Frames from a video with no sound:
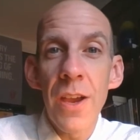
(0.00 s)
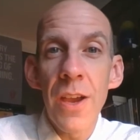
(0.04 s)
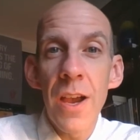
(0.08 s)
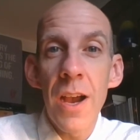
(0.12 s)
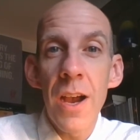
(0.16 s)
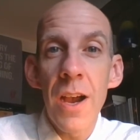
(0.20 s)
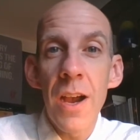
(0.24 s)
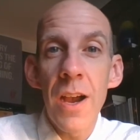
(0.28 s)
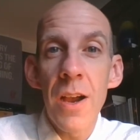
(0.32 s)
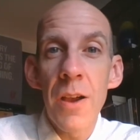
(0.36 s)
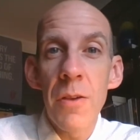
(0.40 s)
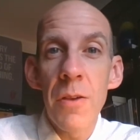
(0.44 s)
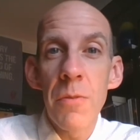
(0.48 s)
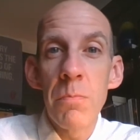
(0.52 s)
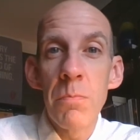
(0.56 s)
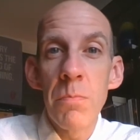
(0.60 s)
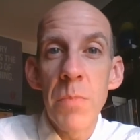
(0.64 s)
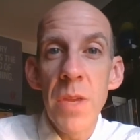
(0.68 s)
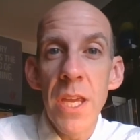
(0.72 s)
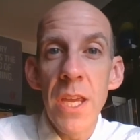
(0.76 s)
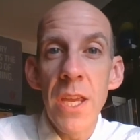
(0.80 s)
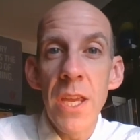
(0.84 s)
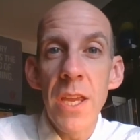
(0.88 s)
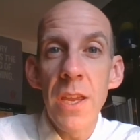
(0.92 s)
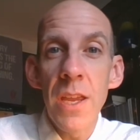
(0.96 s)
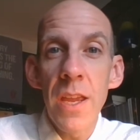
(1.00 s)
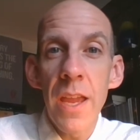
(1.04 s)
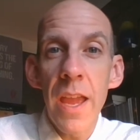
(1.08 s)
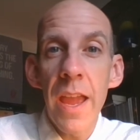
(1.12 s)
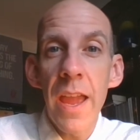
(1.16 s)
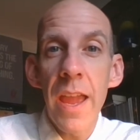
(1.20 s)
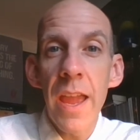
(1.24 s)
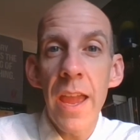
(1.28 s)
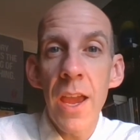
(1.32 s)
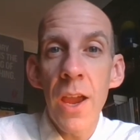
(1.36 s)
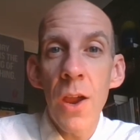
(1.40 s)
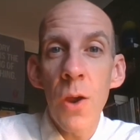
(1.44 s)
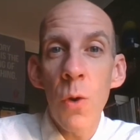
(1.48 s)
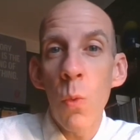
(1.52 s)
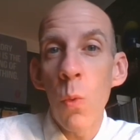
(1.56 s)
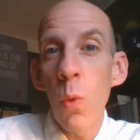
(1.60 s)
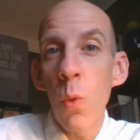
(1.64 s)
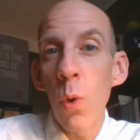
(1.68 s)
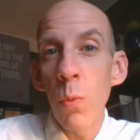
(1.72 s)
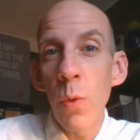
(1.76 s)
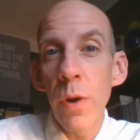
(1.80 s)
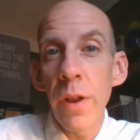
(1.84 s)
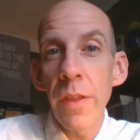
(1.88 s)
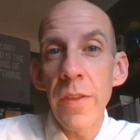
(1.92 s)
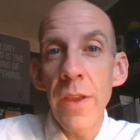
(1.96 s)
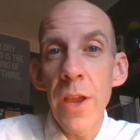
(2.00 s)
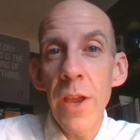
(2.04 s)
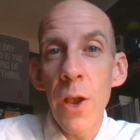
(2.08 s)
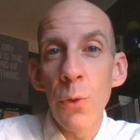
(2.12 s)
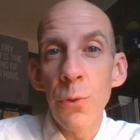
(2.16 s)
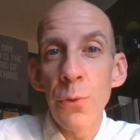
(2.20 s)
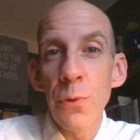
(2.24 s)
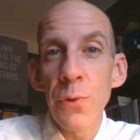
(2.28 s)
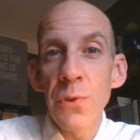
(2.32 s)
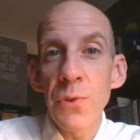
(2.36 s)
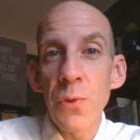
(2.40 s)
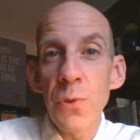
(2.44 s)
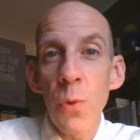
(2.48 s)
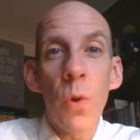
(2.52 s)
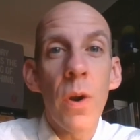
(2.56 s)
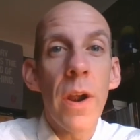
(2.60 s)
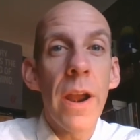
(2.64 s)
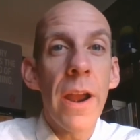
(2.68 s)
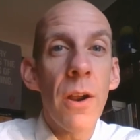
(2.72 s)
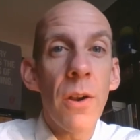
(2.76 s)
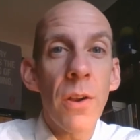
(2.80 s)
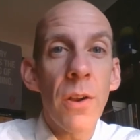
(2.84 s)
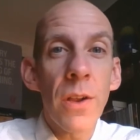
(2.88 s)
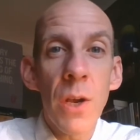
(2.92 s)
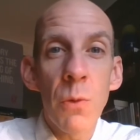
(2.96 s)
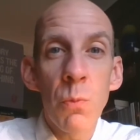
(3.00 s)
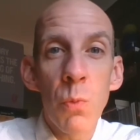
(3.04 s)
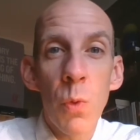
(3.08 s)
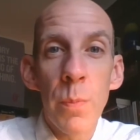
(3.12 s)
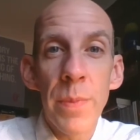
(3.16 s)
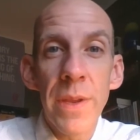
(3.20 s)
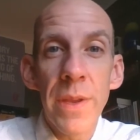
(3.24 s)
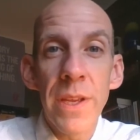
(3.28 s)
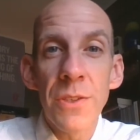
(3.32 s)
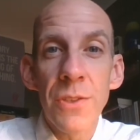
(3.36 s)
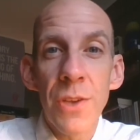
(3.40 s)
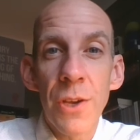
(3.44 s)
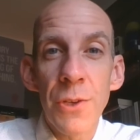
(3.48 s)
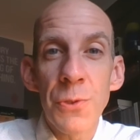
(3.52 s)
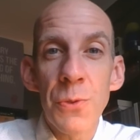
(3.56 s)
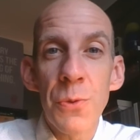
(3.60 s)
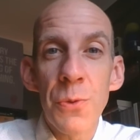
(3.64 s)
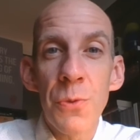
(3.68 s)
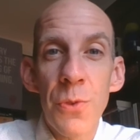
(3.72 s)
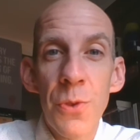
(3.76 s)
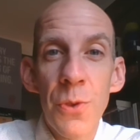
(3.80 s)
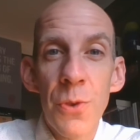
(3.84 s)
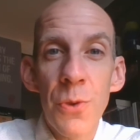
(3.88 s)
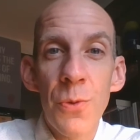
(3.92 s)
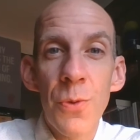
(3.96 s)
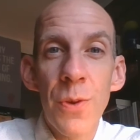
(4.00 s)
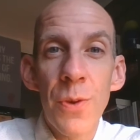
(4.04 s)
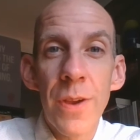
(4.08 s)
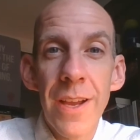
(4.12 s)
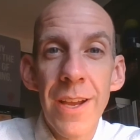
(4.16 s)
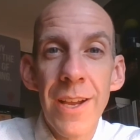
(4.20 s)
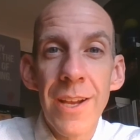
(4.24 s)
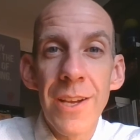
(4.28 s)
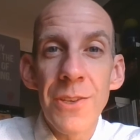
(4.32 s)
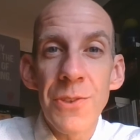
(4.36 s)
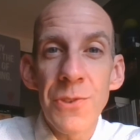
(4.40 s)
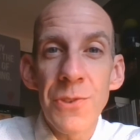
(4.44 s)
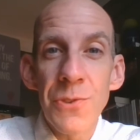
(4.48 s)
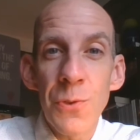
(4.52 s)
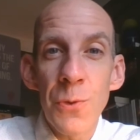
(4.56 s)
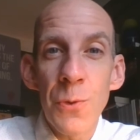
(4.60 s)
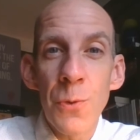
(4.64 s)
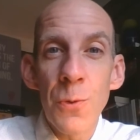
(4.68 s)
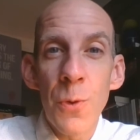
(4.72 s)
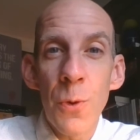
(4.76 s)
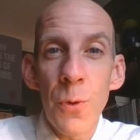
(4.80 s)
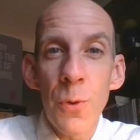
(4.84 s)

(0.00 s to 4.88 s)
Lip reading: or one of the elders or Erica will be in touch with you soon.